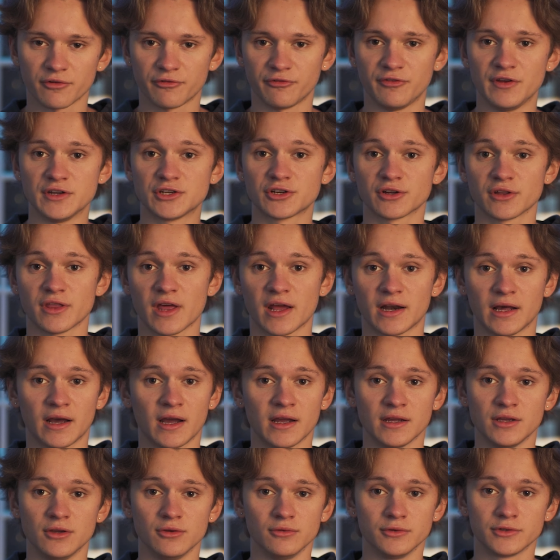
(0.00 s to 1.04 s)
feature that I
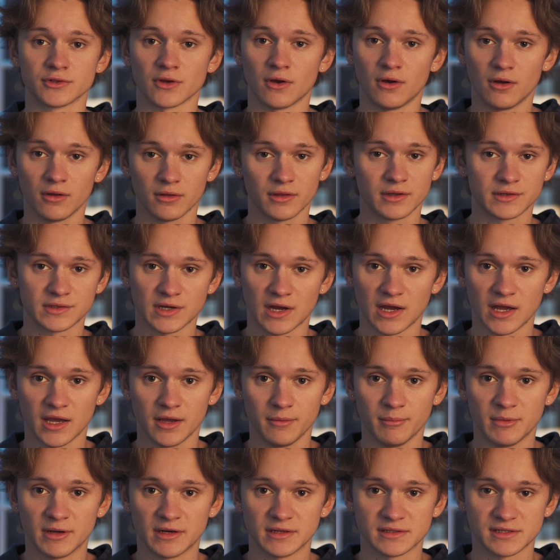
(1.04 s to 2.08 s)
use all the
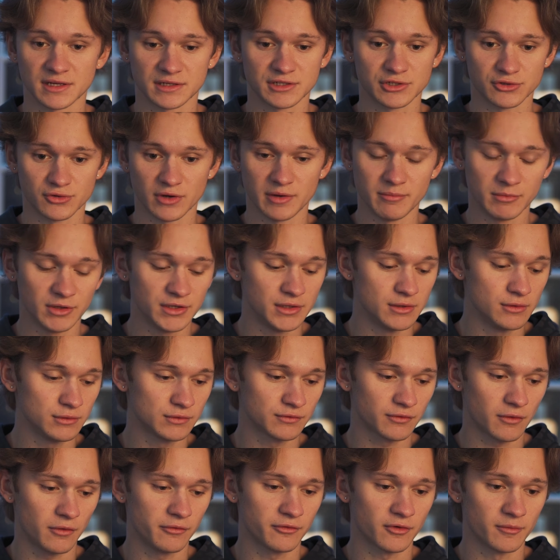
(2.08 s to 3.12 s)
time and is extremely
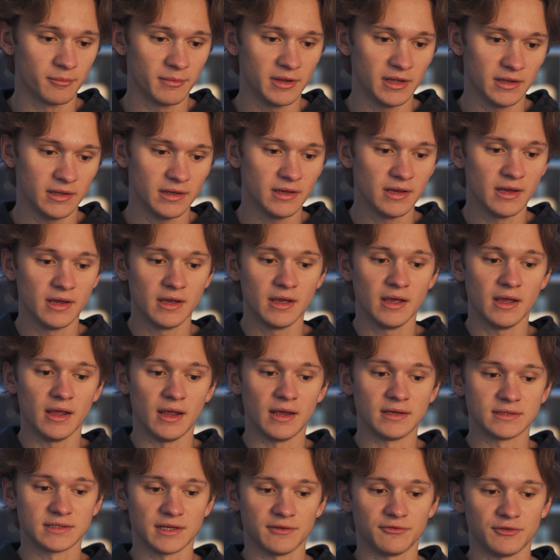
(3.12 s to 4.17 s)
useful for me
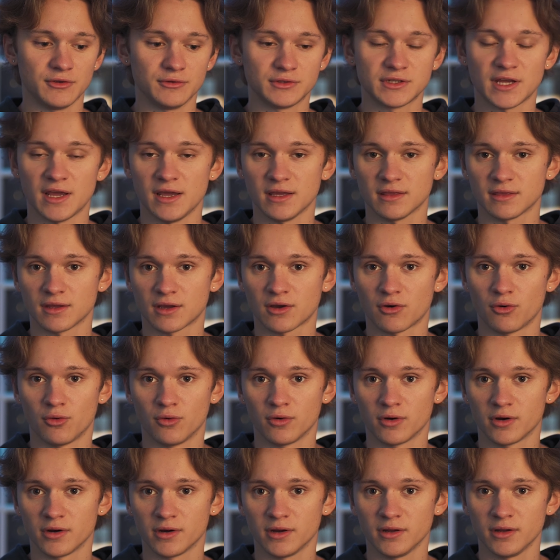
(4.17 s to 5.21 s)
is if you take the
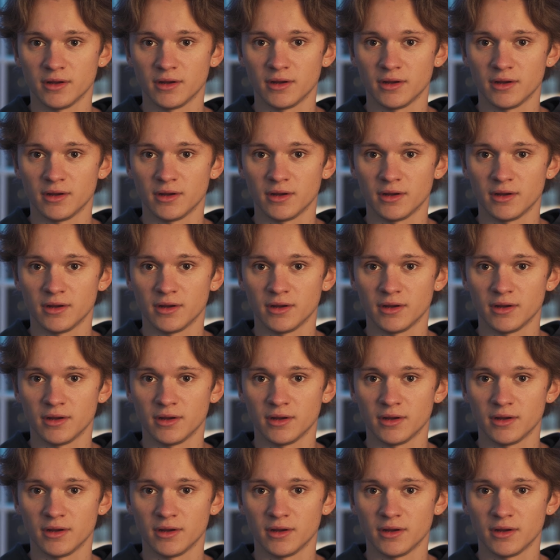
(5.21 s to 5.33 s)
cord